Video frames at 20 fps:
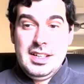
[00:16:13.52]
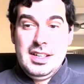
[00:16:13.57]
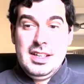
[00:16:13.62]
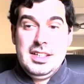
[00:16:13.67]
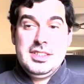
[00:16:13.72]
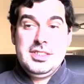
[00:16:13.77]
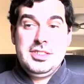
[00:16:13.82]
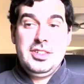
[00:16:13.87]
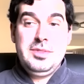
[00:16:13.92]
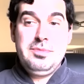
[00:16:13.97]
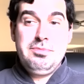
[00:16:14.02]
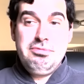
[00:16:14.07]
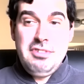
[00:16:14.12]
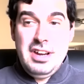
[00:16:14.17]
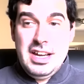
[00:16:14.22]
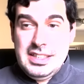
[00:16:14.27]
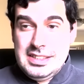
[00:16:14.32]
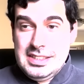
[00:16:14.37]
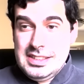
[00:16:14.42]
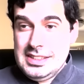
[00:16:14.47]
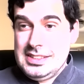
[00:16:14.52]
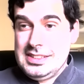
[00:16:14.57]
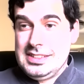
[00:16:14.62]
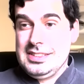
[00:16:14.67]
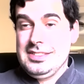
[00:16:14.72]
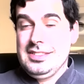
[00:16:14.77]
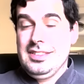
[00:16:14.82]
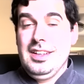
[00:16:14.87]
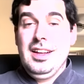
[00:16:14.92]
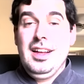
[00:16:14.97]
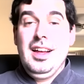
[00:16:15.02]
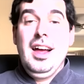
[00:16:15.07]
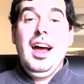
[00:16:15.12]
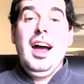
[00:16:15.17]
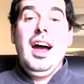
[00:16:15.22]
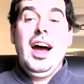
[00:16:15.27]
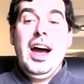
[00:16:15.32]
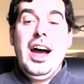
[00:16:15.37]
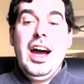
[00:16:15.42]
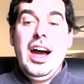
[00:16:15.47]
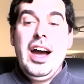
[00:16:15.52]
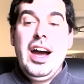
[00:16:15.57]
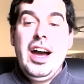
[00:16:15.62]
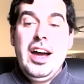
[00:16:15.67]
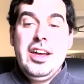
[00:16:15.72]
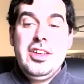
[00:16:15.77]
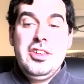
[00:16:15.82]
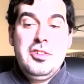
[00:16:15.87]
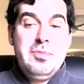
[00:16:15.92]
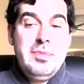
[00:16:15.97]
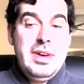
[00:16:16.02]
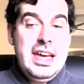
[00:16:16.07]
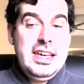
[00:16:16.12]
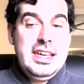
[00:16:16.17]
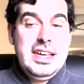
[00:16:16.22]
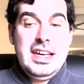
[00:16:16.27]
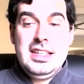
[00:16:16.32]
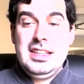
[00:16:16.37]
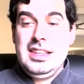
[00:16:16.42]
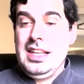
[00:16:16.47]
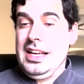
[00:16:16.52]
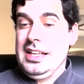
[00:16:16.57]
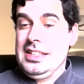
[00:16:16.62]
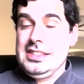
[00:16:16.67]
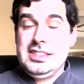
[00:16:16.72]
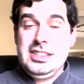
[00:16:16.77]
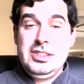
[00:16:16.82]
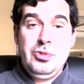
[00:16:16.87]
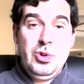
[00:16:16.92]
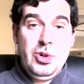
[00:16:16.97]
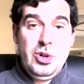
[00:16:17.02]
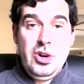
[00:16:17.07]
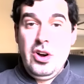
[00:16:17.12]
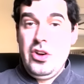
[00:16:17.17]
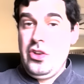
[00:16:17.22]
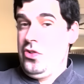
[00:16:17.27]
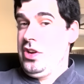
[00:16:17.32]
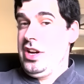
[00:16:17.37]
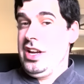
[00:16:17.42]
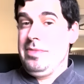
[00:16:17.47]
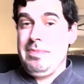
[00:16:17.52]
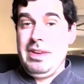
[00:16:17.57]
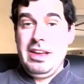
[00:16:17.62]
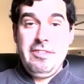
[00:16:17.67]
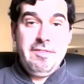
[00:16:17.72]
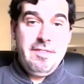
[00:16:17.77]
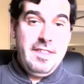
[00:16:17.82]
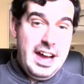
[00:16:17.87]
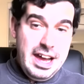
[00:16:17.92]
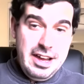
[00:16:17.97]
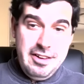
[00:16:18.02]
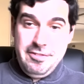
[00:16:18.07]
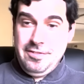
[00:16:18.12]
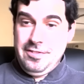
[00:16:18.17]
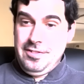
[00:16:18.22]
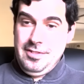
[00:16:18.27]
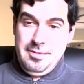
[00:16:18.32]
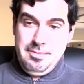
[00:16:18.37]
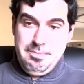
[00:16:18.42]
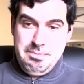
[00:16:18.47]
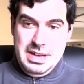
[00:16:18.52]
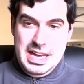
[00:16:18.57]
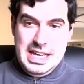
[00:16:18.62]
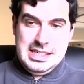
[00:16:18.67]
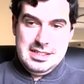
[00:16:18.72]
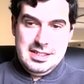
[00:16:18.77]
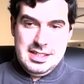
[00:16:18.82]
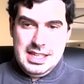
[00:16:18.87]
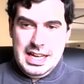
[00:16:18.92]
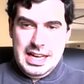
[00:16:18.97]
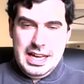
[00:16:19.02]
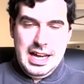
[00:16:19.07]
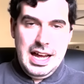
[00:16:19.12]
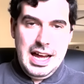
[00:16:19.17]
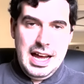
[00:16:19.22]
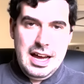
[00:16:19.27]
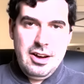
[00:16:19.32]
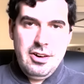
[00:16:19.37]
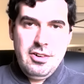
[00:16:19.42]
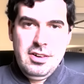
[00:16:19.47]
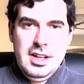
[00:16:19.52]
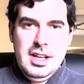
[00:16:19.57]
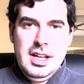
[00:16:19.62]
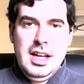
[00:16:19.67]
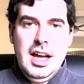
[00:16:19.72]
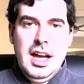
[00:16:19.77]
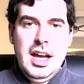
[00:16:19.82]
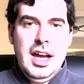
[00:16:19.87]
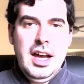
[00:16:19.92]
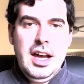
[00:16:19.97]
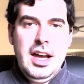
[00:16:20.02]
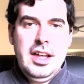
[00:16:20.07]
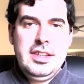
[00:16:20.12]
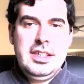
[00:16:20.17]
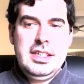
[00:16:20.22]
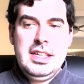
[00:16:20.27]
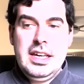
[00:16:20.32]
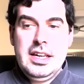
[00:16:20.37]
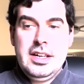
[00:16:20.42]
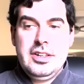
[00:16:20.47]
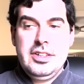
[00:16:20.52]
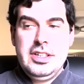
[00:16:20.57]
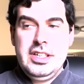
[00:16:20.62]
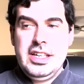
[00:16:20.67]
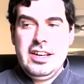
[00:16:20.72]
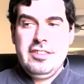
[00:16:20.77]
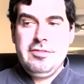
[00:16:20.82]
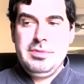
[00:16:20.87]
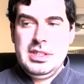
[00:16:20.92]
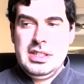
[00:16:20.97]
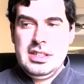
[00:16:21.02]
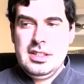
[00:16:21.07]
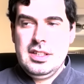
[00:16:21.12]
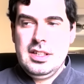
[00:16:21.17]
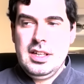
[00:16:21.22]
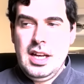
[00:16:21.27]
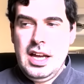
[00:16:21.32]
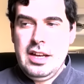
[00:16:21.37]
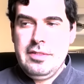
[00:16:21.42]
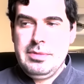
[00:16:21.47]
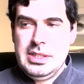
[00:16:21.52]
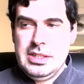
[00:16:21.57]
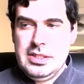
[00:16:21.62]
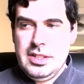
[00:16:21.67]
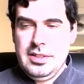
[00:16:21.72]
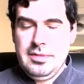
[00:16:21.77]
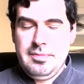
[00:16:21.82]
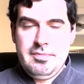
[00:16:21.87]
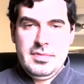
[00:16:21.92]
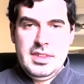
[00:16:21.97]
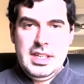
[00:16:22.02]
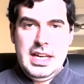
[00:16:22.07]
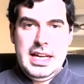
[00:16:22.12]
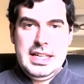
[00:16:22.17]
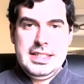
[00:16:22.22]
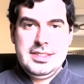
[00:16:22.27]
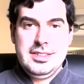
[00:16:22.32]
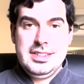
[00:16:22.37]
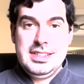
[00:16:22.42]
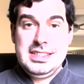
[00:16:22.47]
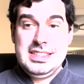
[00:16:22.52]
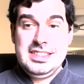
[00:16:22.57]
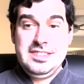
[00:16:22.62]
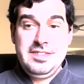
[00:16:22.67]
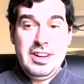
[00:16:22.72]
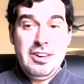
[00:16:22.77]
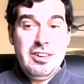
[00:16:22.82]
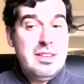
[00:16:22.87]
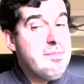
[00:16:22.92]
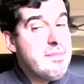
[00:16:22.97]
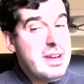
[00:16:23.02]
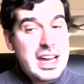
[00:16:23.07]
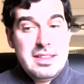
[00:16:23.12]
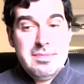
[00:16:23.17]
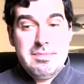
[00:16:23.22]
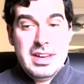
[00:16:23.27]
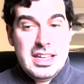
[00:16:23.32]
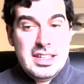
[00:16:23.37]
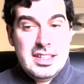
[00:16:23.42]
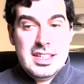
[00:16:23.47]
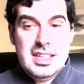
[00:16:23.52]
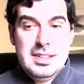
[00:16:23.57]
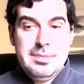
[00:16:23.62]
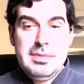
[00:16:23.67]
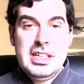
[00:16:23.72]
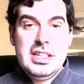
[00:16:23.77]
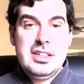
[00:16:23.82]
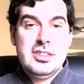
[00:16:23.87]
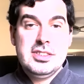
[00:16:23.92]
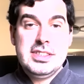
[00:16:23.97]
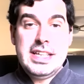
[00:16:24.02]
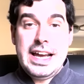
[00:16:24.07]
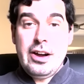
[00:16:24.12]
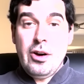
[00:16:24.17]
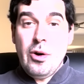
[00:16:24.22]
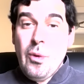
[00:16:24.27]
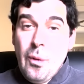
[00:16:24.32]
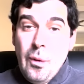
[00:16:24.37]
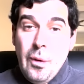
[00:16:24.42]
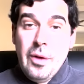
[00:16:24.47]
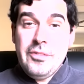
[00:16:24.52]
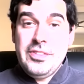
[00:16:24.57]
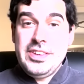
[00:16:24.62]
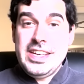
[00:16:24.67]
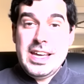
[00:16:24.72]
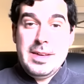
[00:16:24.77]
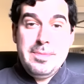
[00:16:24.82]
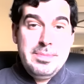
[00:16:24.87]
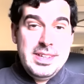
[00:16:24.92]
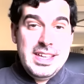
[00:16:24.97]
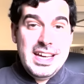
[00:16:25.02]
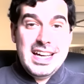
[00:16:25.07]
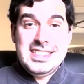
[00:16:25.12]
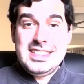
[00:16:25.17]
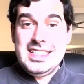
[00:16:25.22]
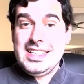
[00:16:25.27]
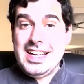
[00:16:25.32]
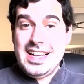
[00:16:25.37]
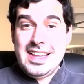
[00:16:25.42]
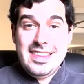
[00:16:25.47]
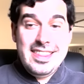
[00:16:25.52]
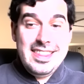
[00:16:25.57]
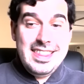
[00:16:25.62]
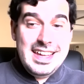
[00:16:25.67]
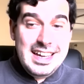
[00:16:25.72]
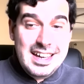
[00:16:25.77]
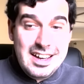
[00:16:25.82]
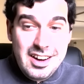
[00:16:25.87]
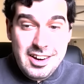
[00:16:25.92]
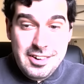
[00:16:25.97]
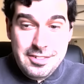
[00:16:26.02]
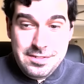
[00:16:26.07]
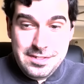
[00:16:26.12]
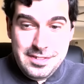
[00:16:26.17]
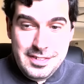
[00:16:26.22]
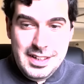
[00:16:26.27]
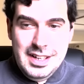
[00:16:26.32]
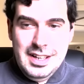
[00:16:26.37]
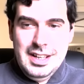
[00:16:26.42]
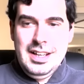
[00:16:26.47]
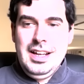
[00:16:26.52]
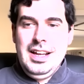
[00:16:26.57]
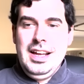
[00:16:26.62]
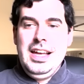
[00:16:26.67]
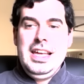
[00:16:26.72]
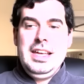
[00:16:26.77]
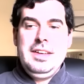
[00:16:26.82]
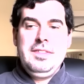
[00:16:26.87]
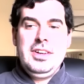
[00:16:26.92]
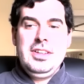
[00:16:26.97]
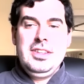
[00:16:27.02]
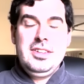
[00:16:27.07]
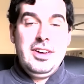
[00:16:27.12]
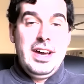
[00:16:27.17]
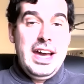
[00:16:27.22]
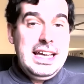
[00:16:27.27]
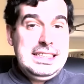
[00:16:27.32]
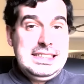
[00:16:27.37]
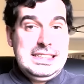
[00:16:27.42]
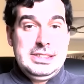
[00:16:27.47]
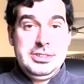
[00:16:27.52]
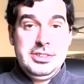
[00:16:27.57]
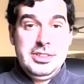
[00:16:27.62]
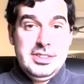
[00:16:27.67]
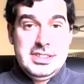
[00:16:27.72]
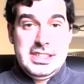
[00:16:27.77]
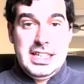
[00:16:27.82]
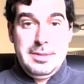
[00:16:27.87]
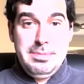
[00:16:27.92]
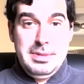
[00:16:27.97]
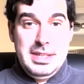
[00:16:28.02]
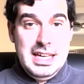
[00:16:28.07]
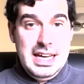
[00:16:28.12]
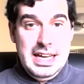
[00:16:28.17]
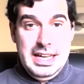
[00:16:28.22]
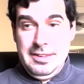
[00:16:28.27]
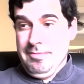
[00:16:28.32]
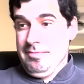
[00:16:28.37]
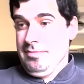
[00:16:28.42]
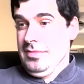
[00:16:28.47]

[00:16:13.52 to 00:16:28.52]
So in practice, uh, you may get like zero or you get made five based on like how uh, the encoding have been have been done. And so this is very mind bending because like all of the APIs I can think of, even the asynchronous API,